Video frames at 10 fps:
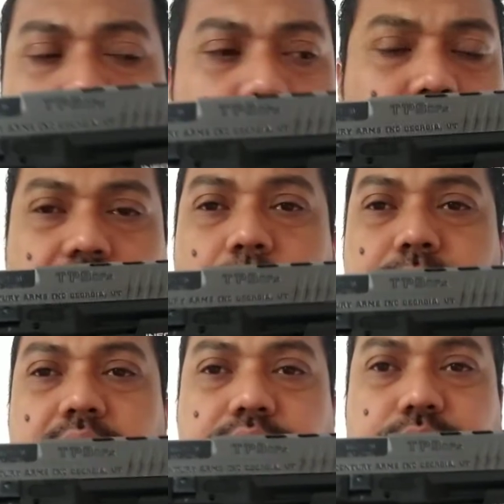the
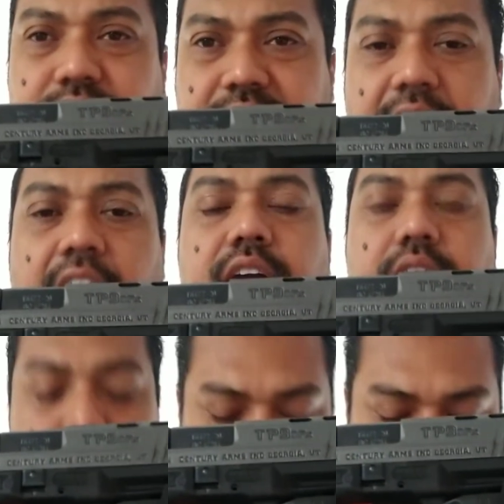companies for Canik,
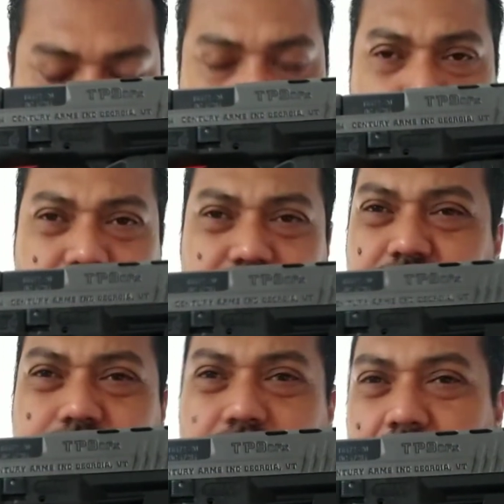the stuff
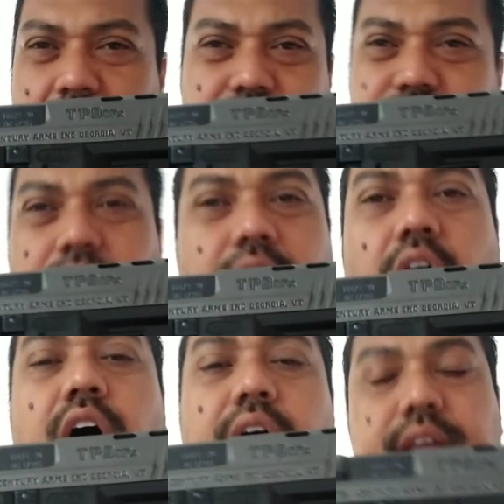that they have is very
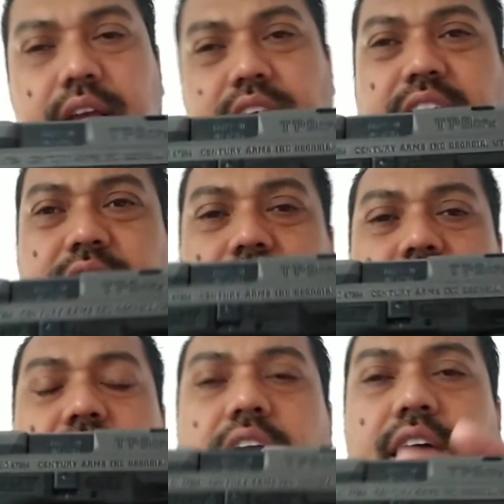odd, because I
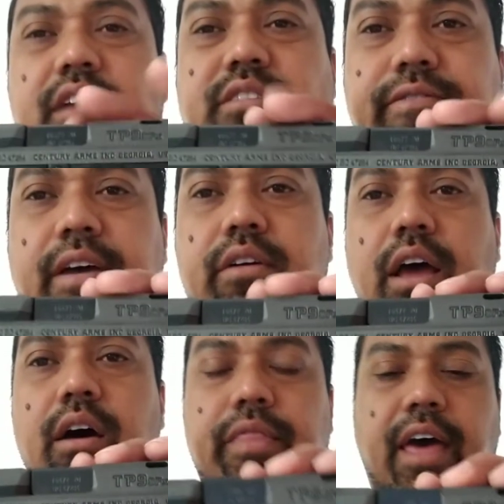found
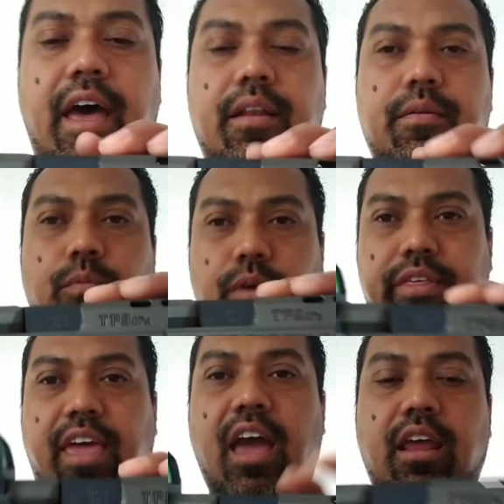out that with
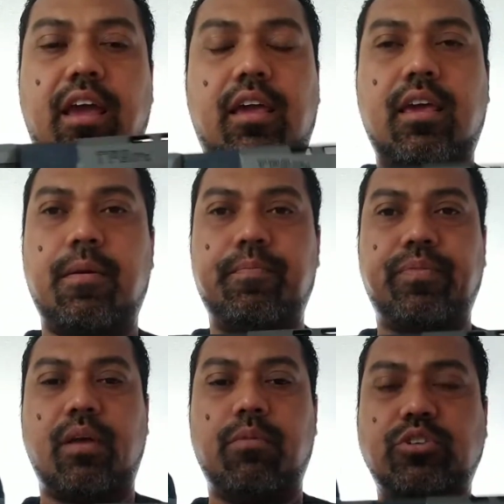Canik,
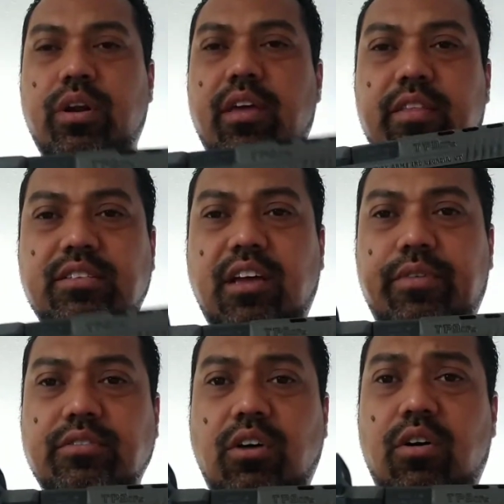majority of this stuff
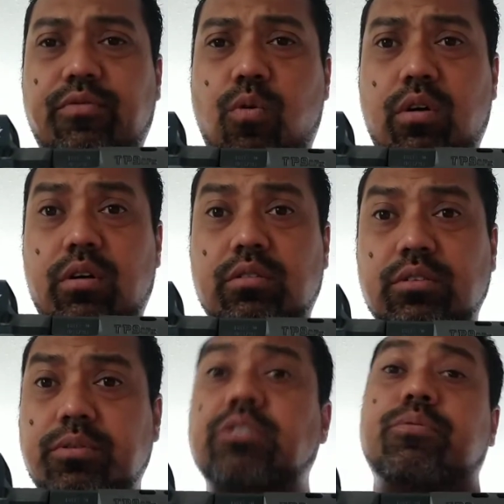is all for
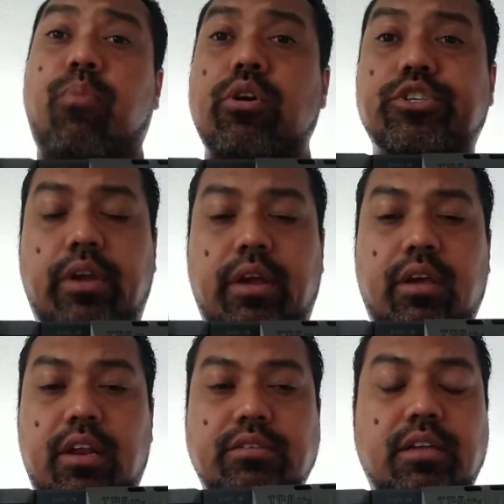sport shooting
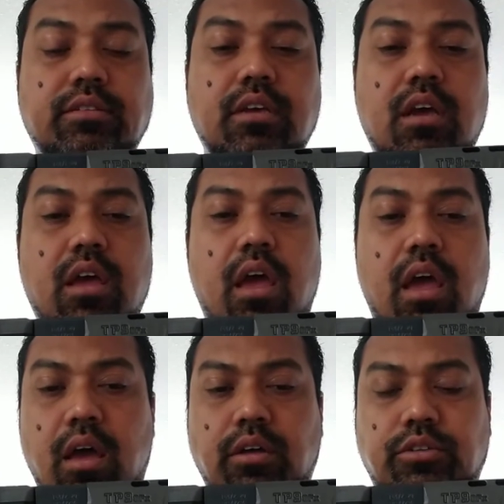in a sense.
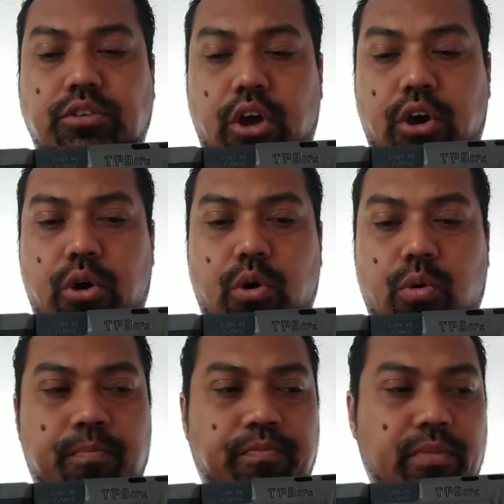
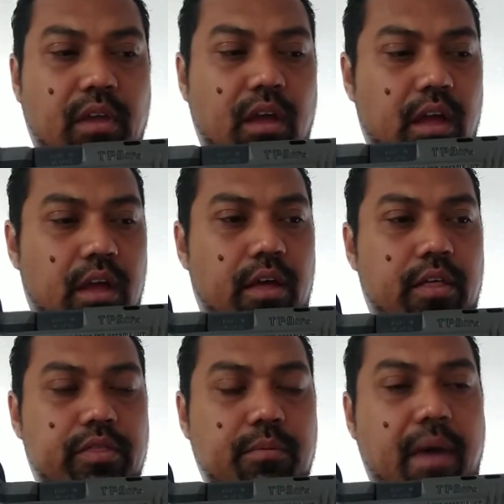So
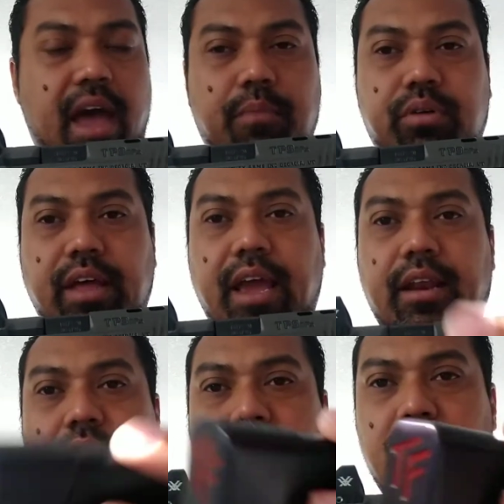the mag plate
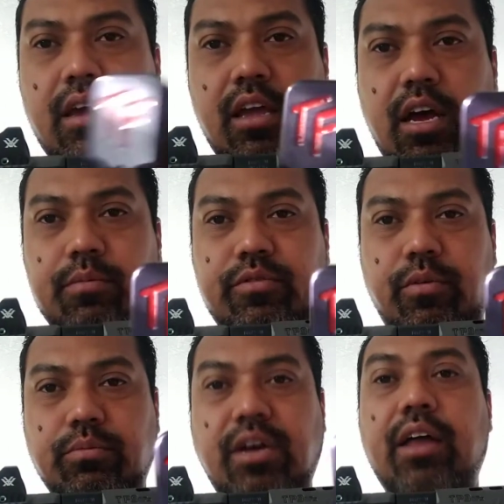comes
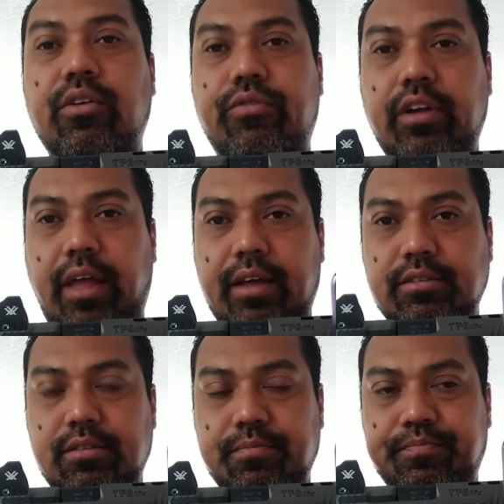from Tyler Freelance.